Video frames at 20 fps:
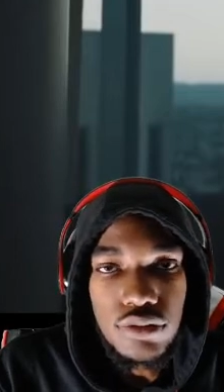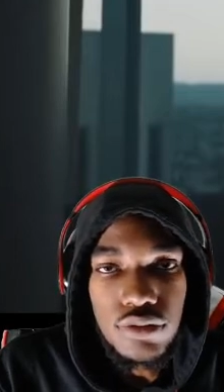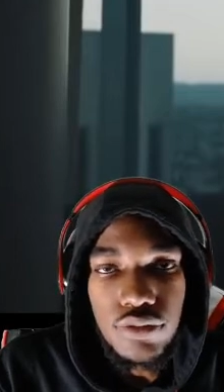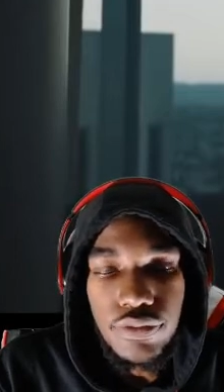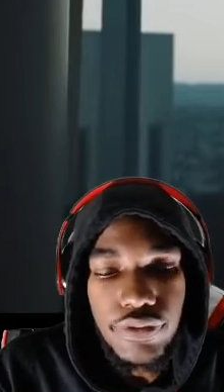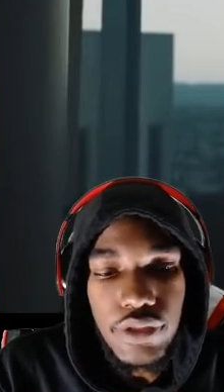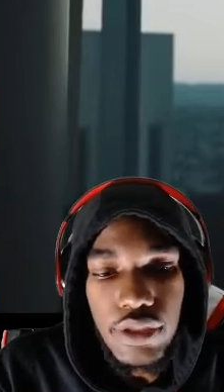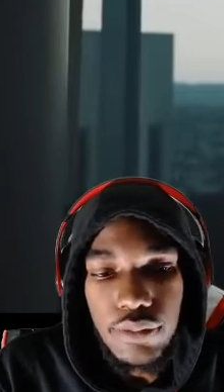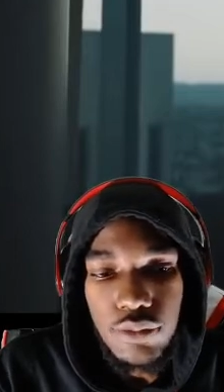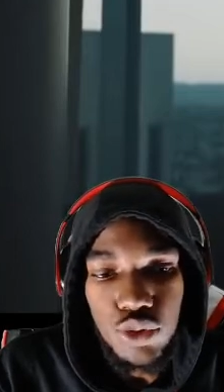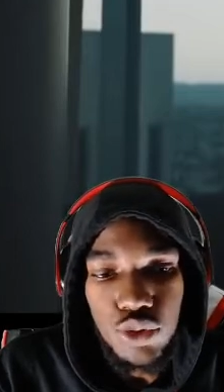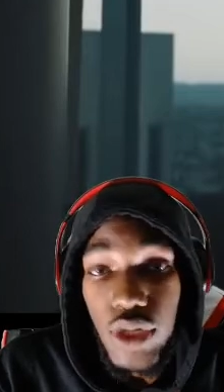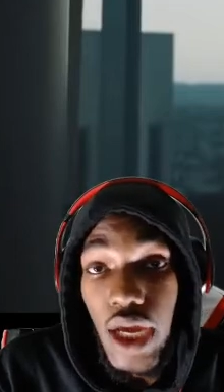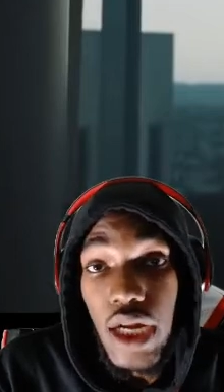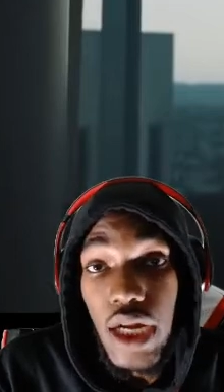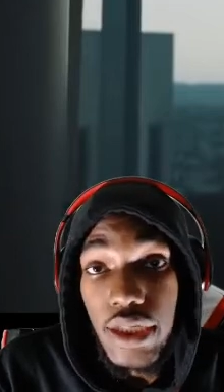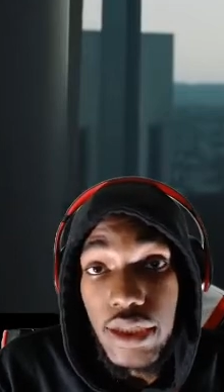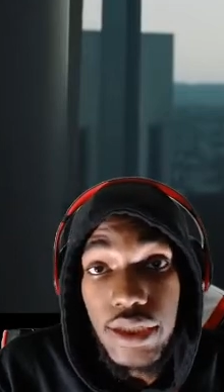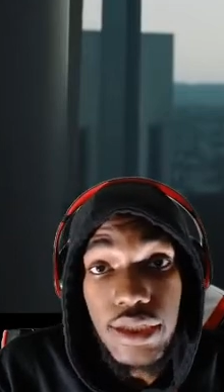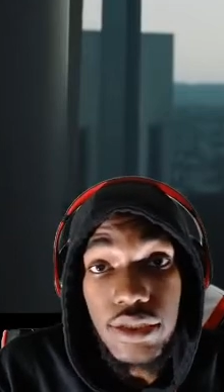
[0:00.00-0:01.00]
You feel me? You
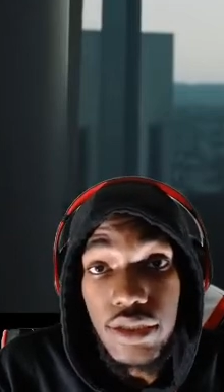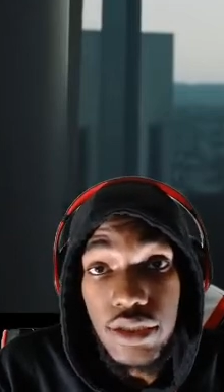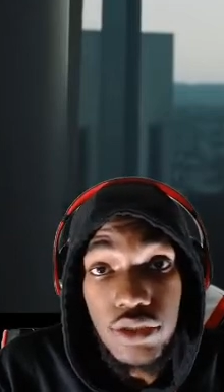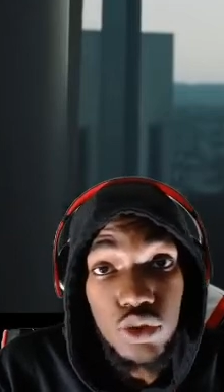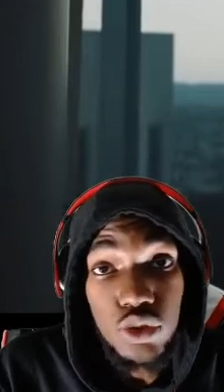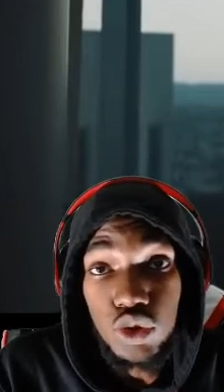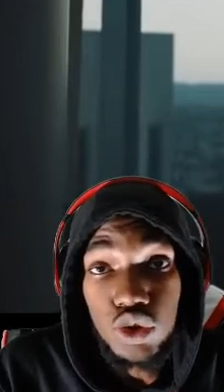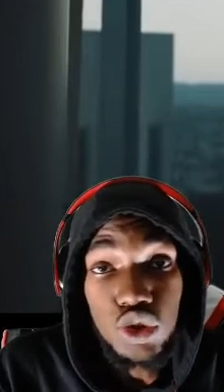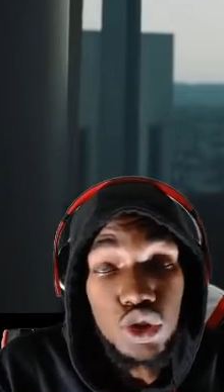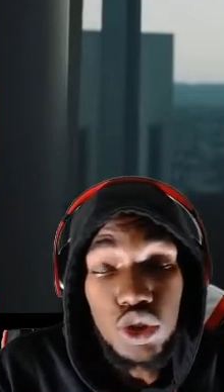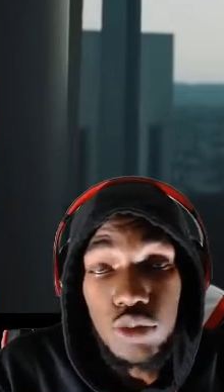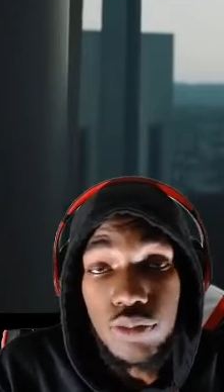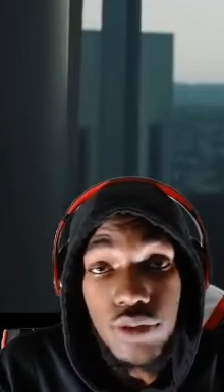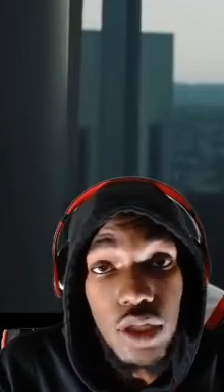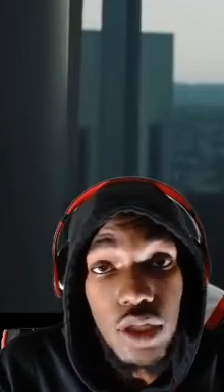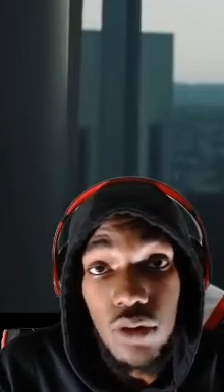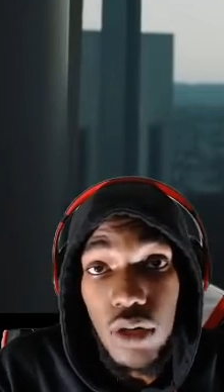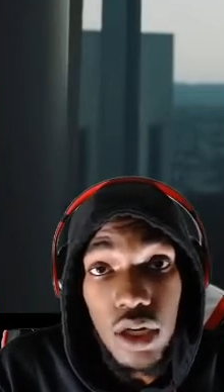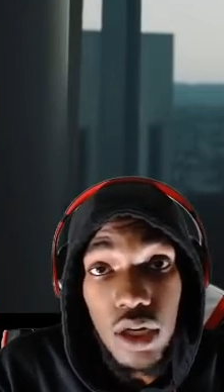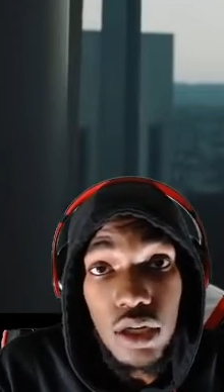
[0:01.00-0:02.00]
gotta get YouTube
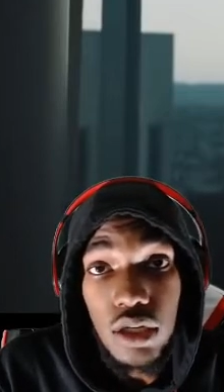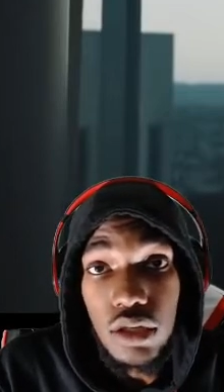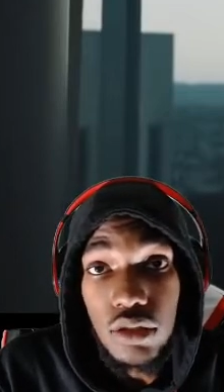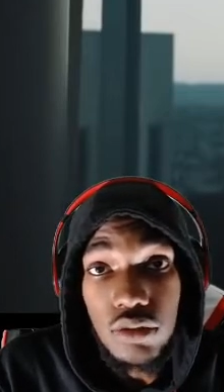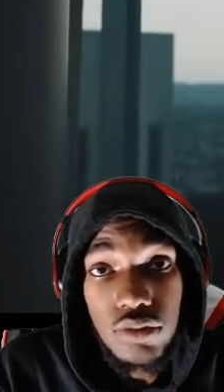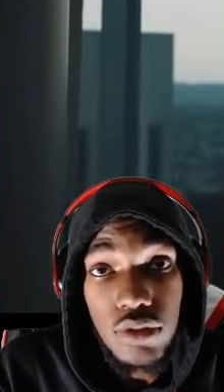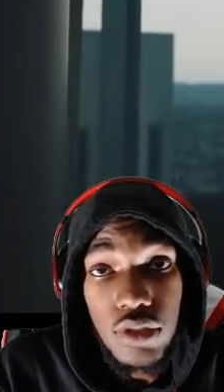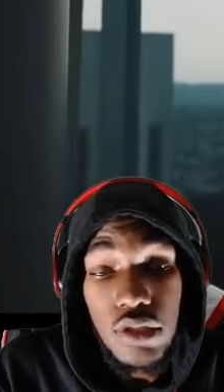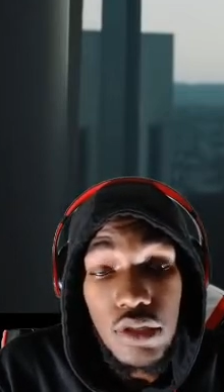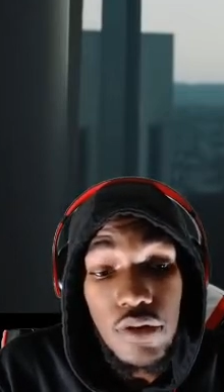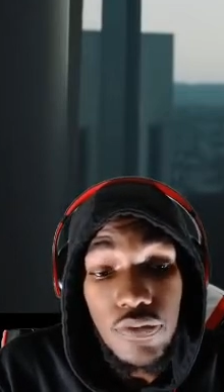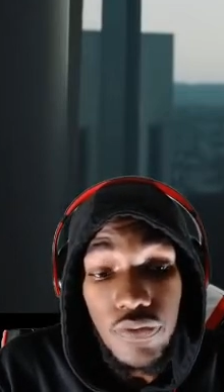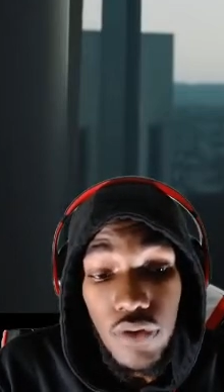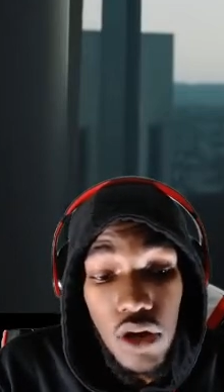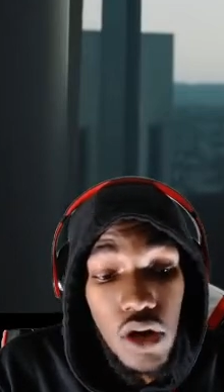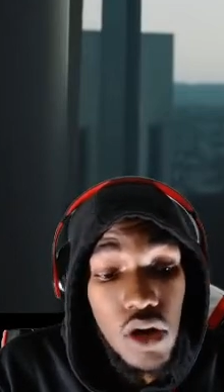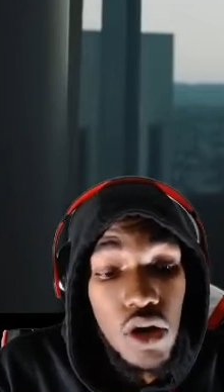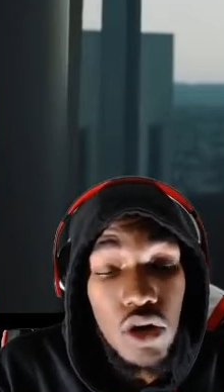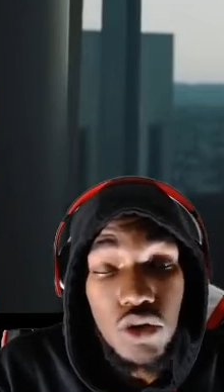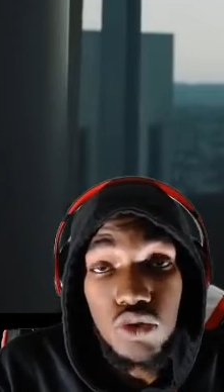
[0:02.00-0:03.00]
your all. For
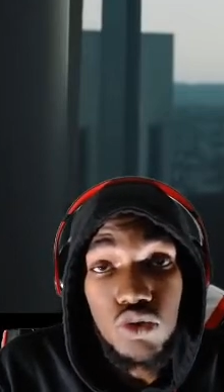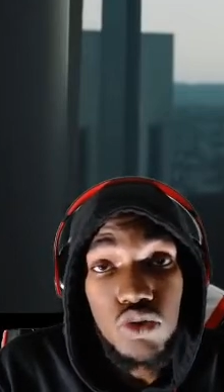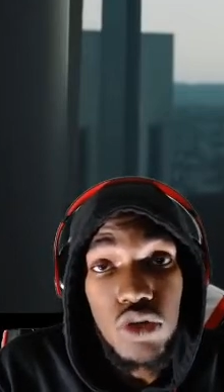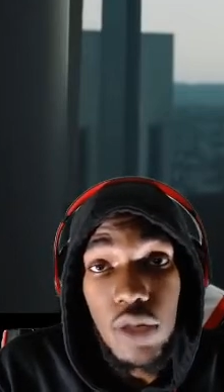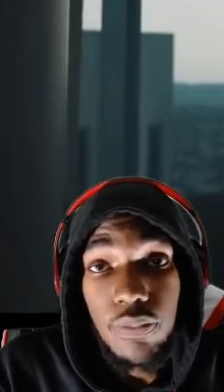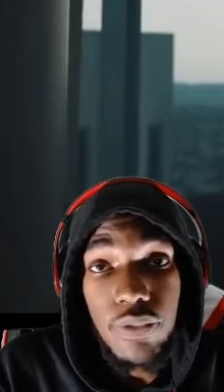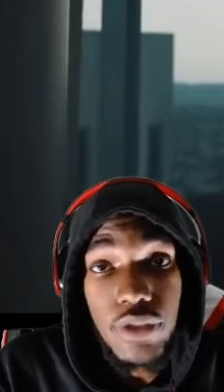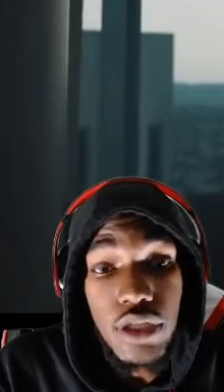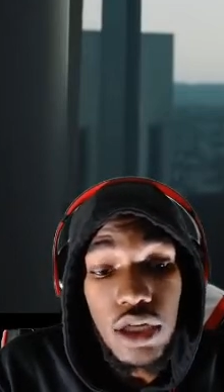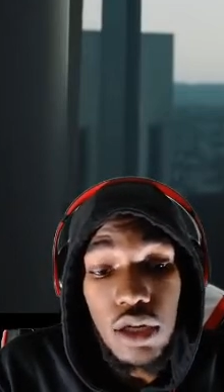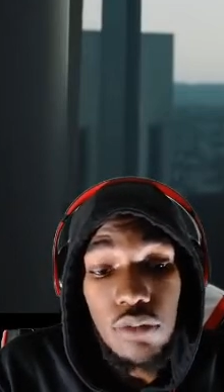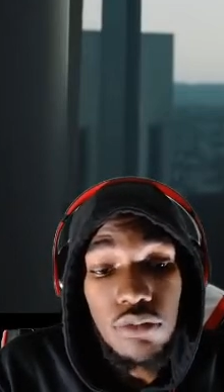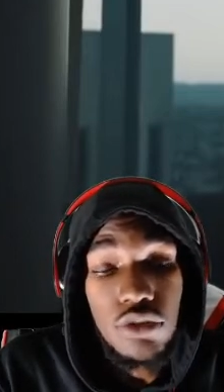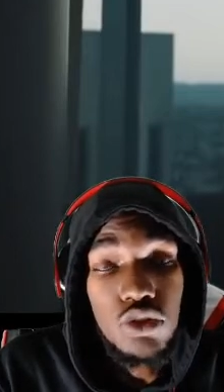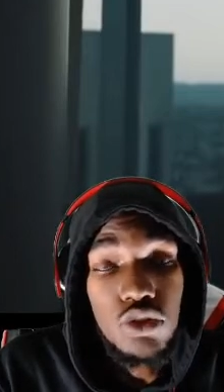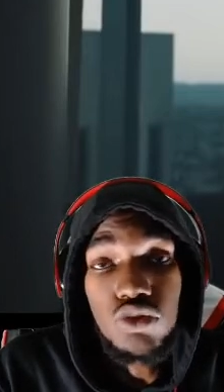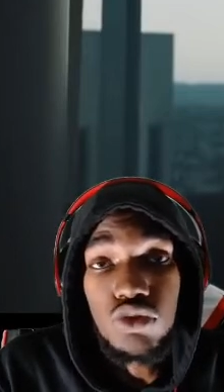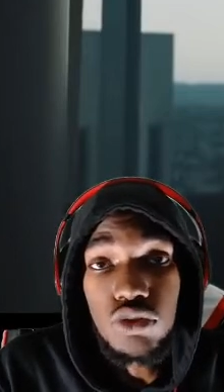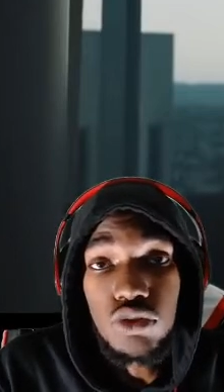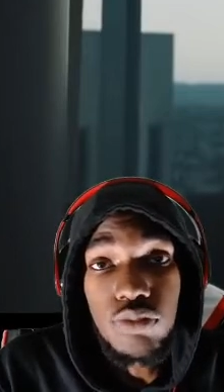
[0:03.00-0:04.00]
all you up and coming
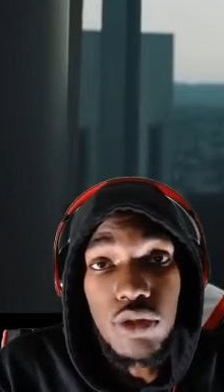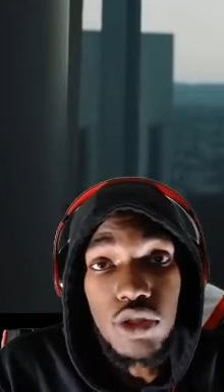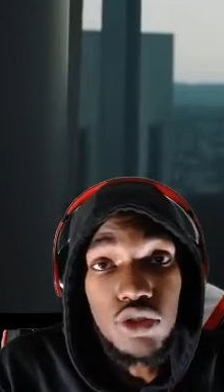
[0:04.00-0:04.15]
YouTube, bro,